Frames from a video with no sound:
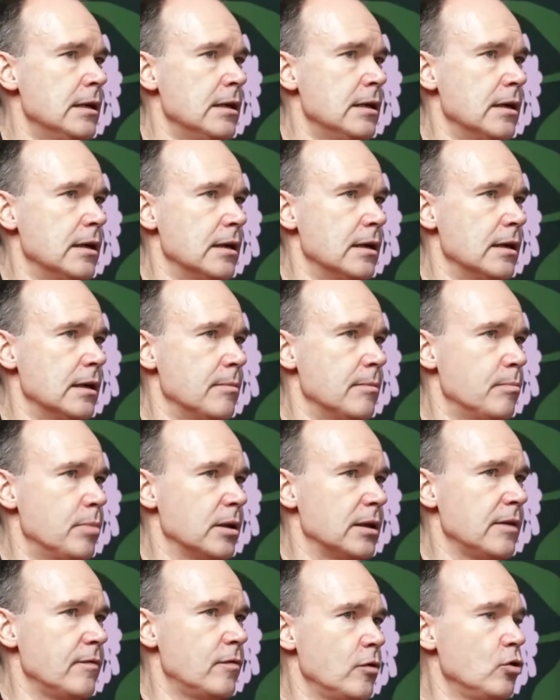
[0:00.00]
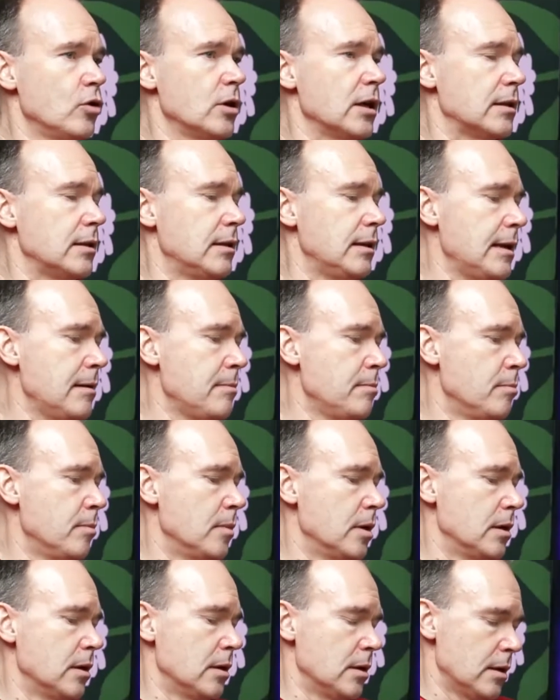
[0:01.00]
But if you at
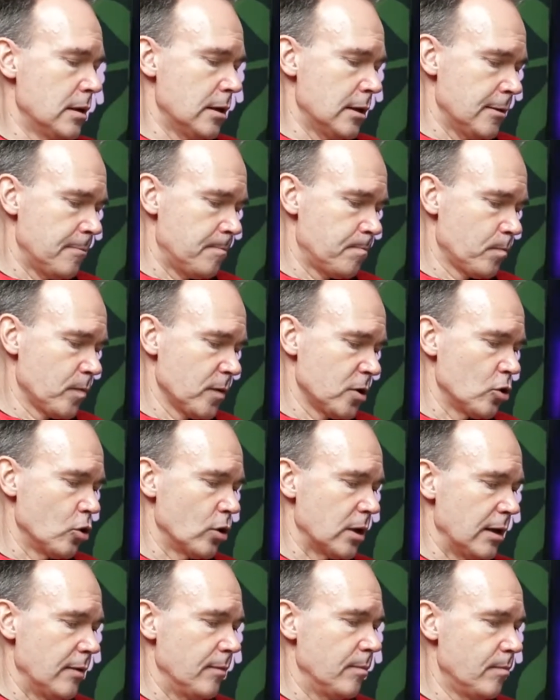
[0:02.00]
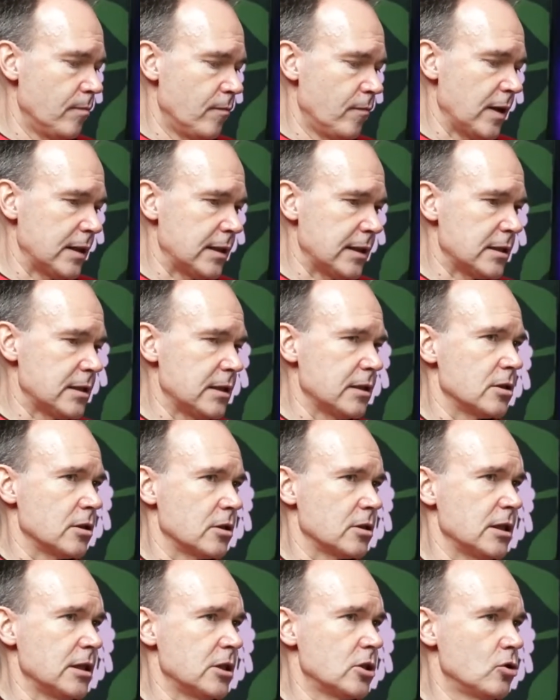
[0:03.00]
them, so okay, fantastic
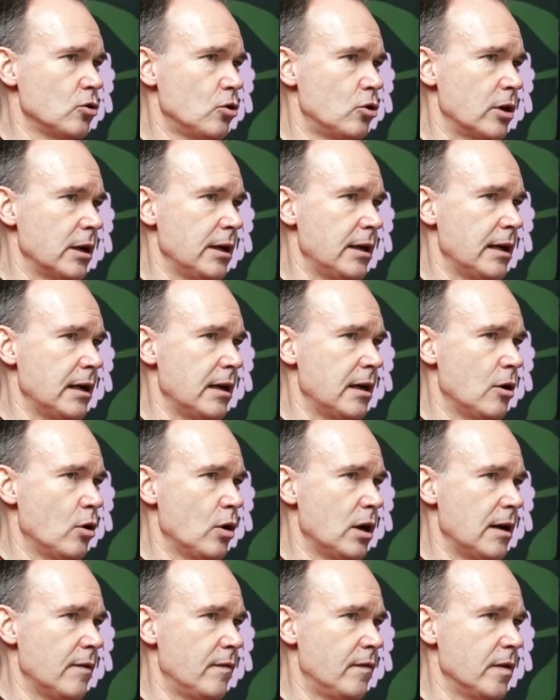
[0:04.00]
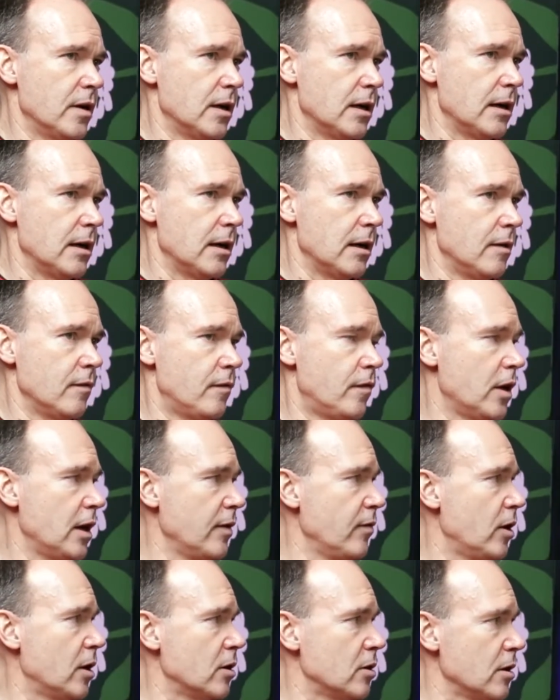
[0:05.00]
success story. They now have
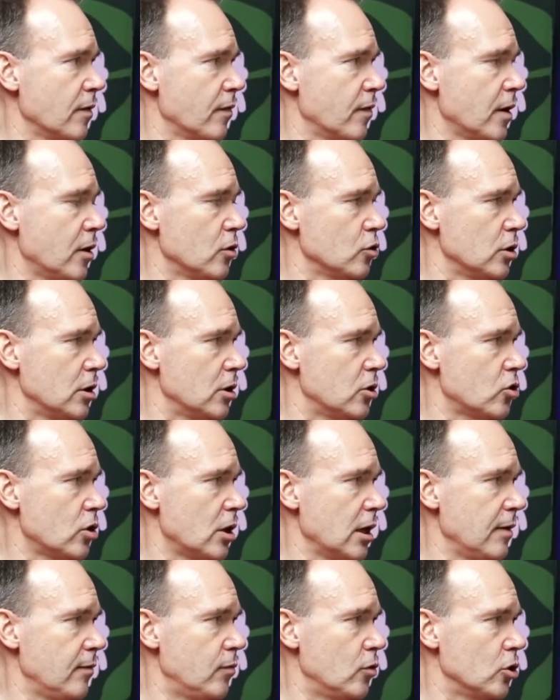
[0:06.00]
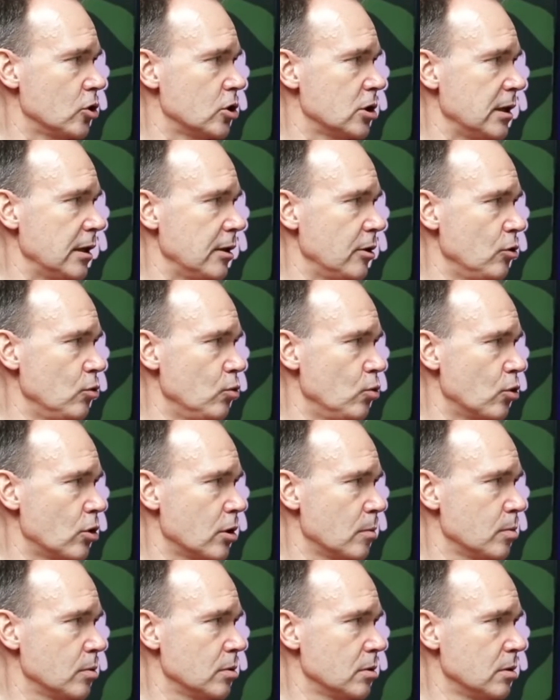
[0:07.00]
500,000 drivers in
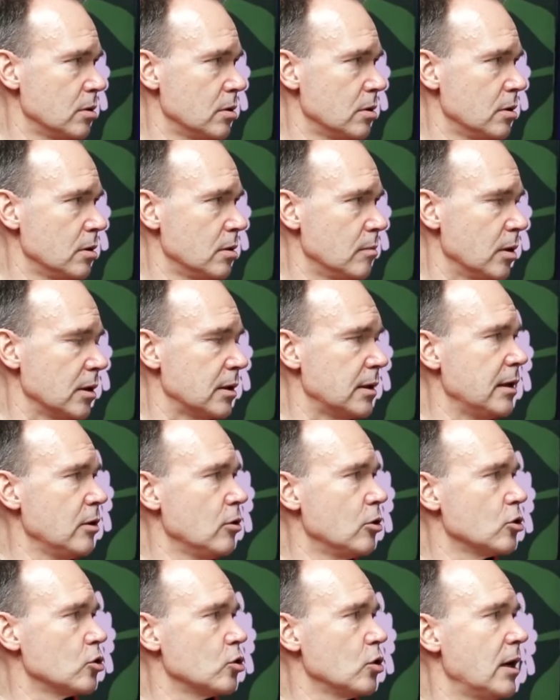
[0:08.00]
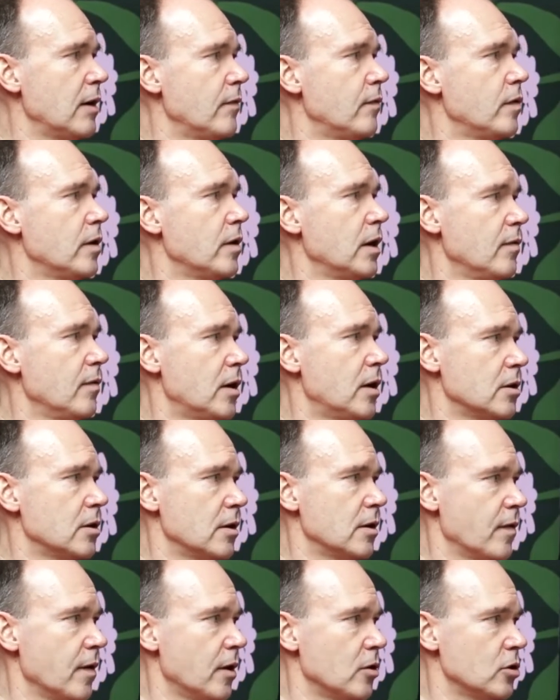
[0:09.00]
Europe. But they also have
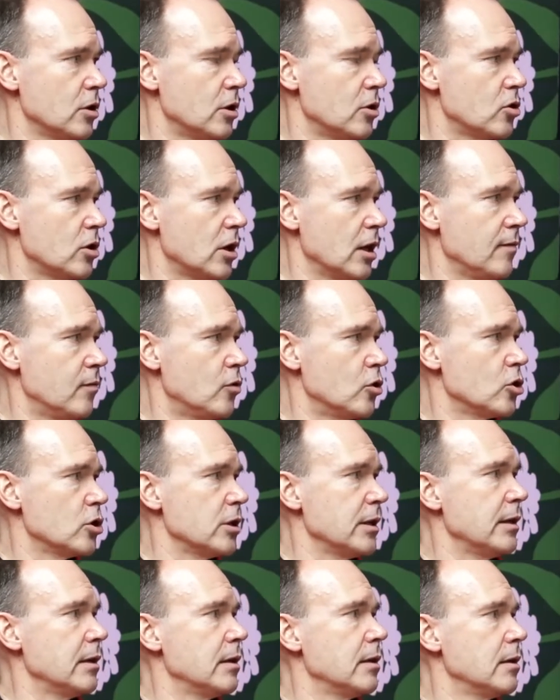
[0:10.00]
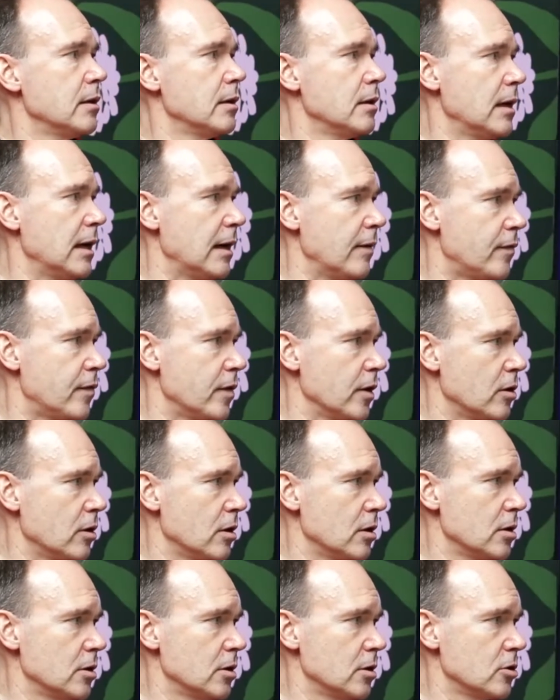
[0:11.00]
500,000 drivers in Africa.
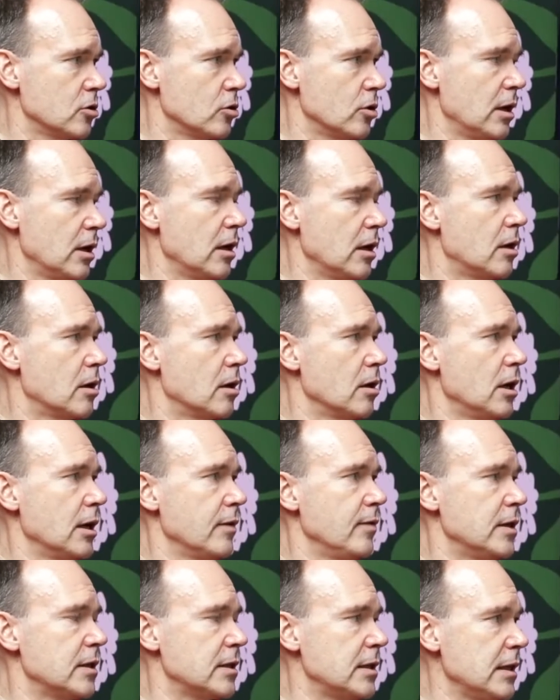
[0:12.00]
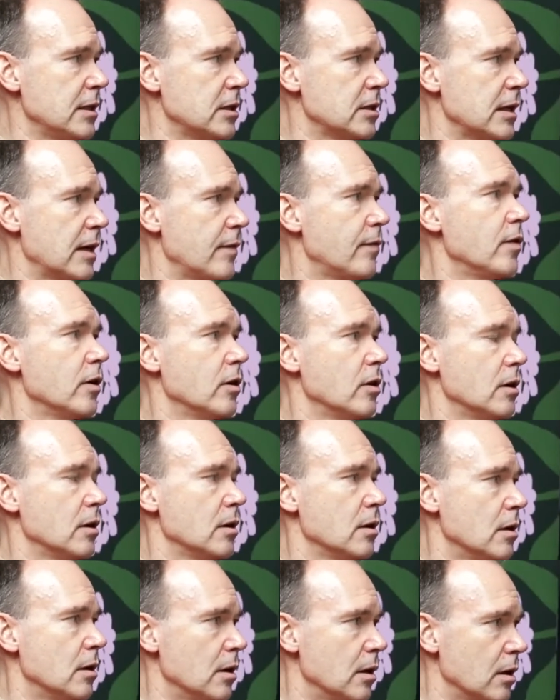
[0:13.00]
So they are live in 6 African
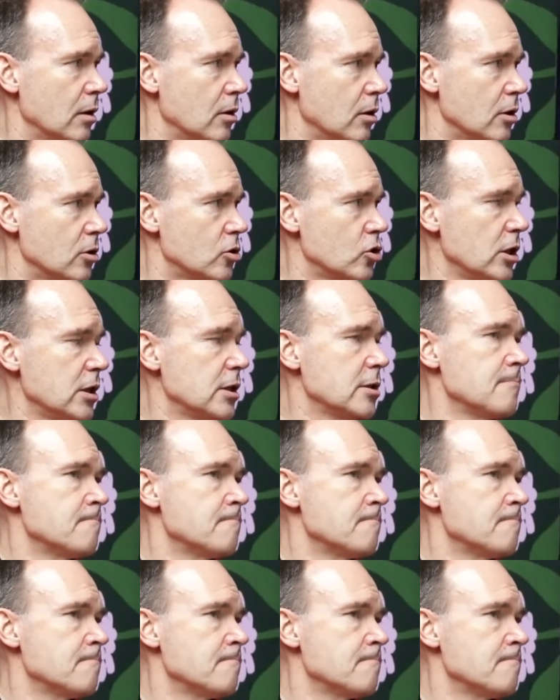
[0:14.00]
countries.